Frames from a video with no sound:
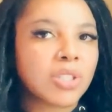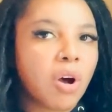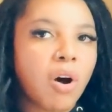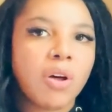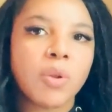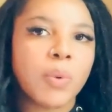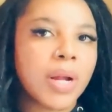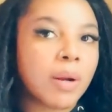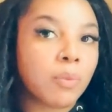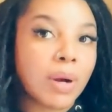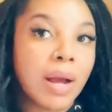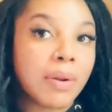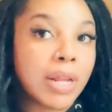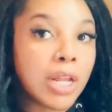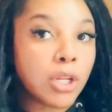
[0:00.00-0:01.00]
all the way
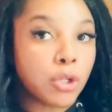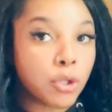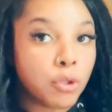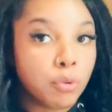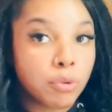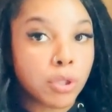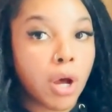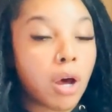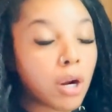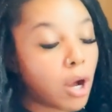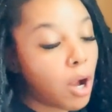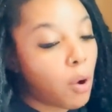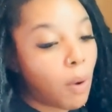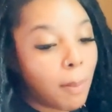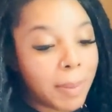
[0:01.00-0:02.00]
around. And you thought,
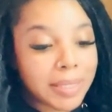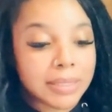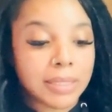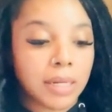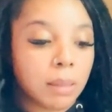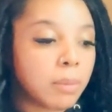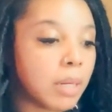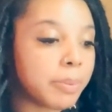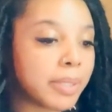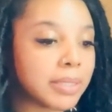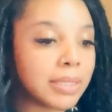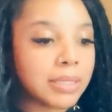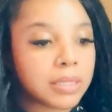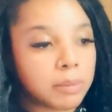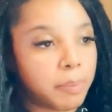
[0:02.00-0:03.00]
oh, I'm about to come up
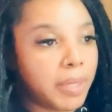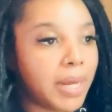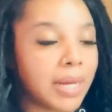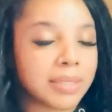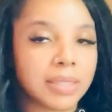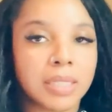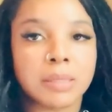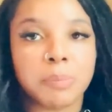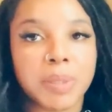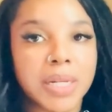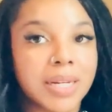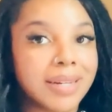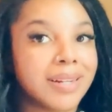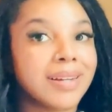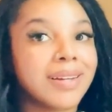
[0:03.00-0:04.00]
because this is Beyonce's
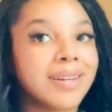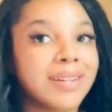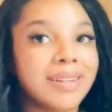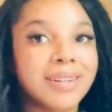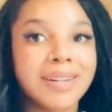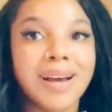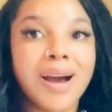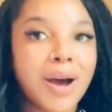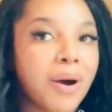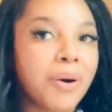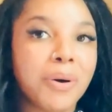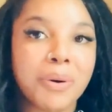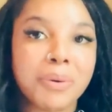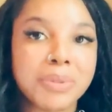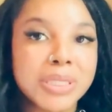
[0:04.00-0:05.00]
blood.
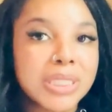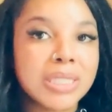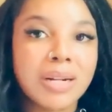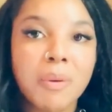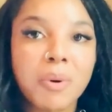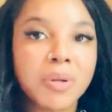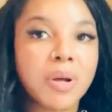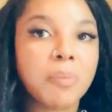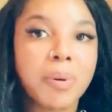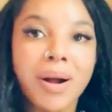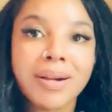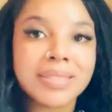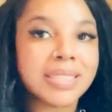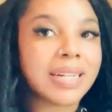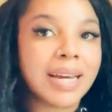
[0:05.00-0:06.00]
No, she don't want no
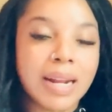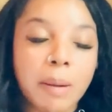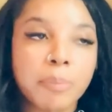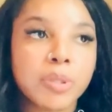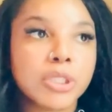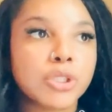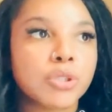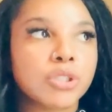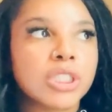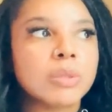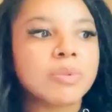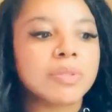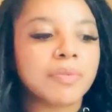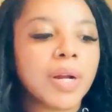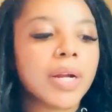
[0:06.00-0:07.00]
parts of that. I'm pretty sure she
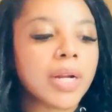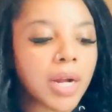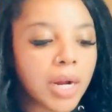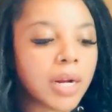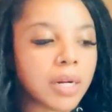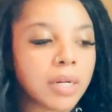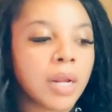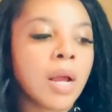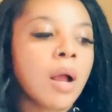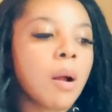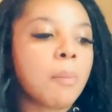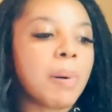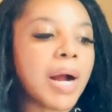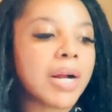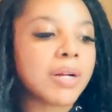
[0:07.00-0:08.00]
was very hurt
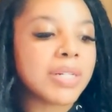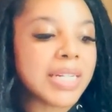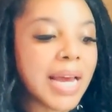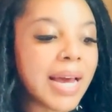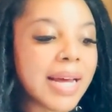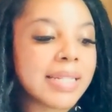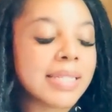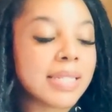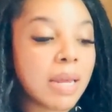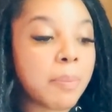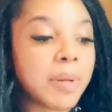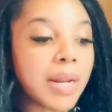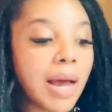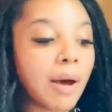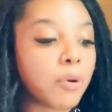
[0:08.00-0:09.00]
by her dad
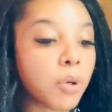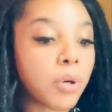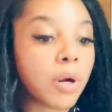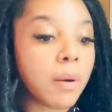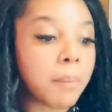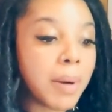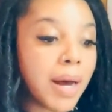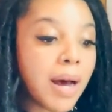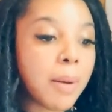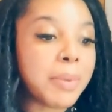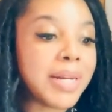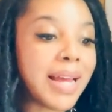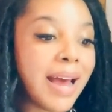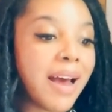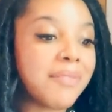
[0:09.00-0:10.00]
stepping out on her mom
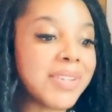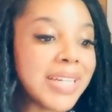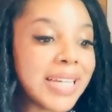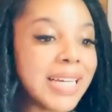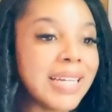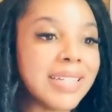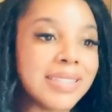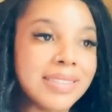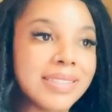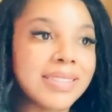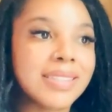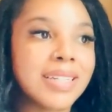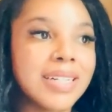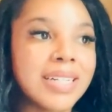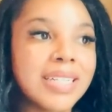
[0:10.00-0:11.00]
and having
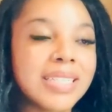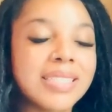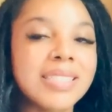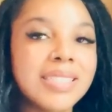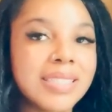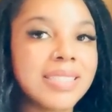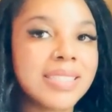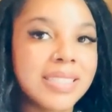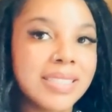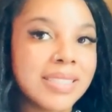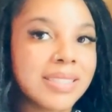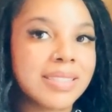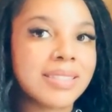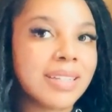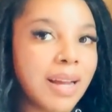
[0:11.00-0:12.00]
kids. She
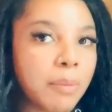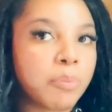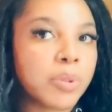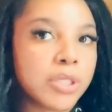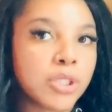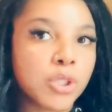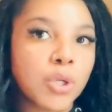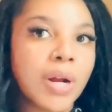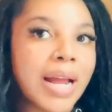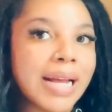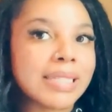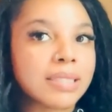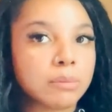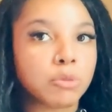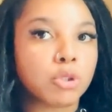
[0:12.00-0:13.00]
she's I'm pretty sure
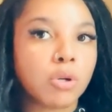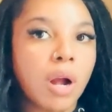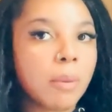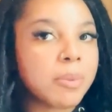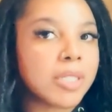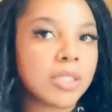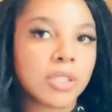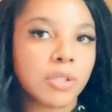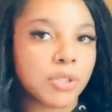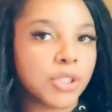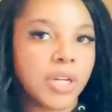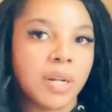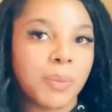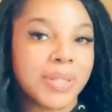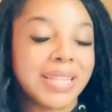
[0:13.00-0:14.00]
has some trauma
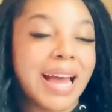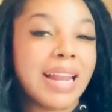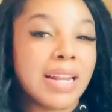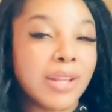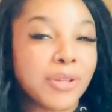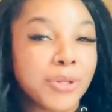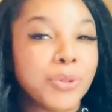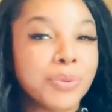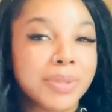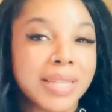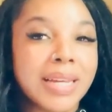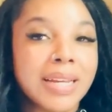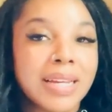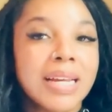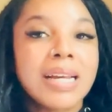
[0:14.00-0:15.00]
associated with that. And you
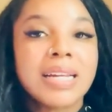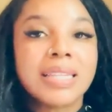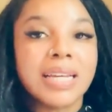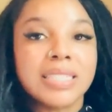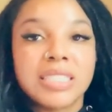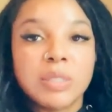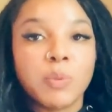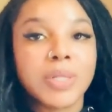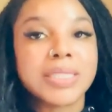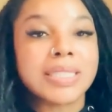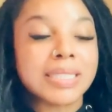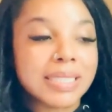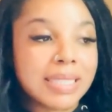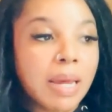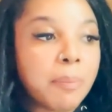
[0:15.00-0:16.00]
think that she wants
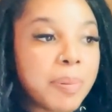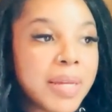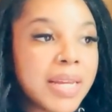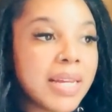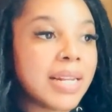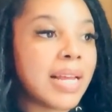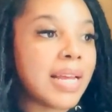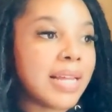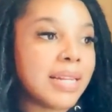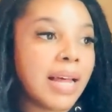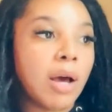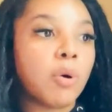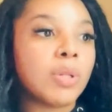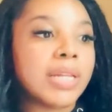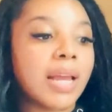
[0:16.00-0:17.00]
to step in and
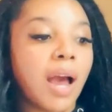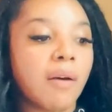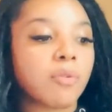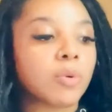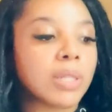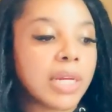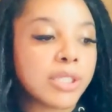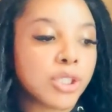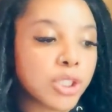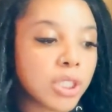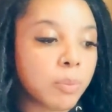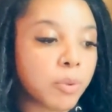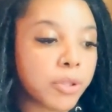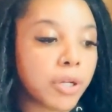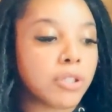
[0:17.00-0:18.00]
not only have a
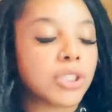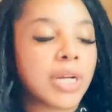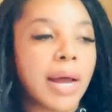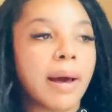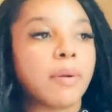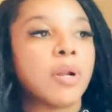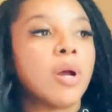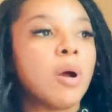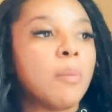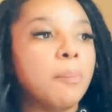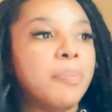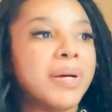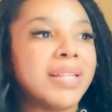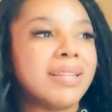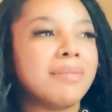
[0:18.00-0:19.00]
relationship with your child,
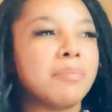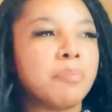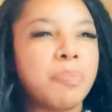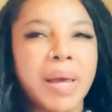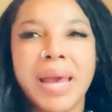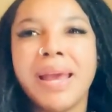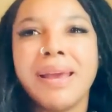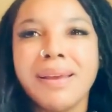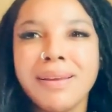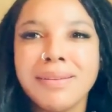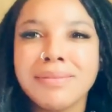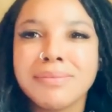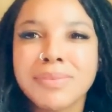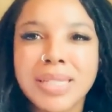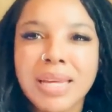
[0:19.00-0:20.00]
but pay,
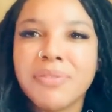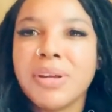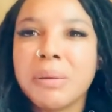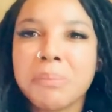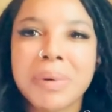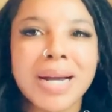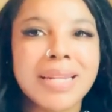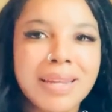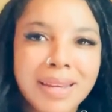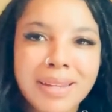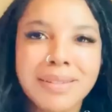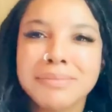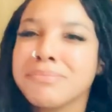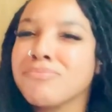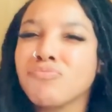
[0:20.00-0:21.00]
give him
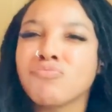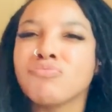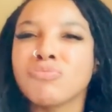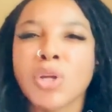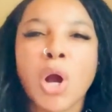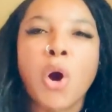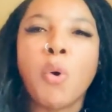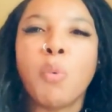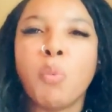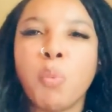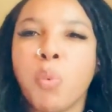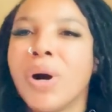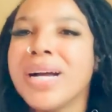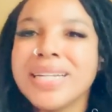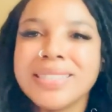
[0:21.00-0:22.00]
money?
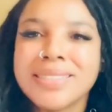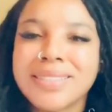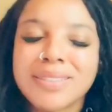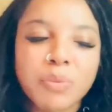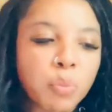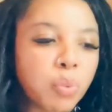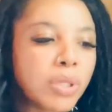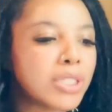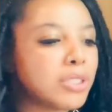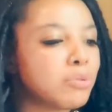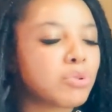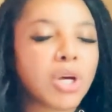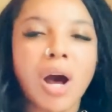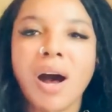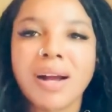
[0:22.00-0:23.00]
What? What are you
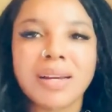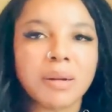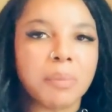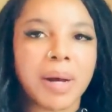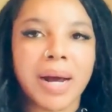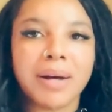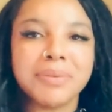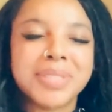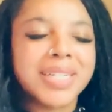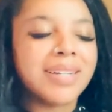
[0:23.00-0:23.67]
talking about?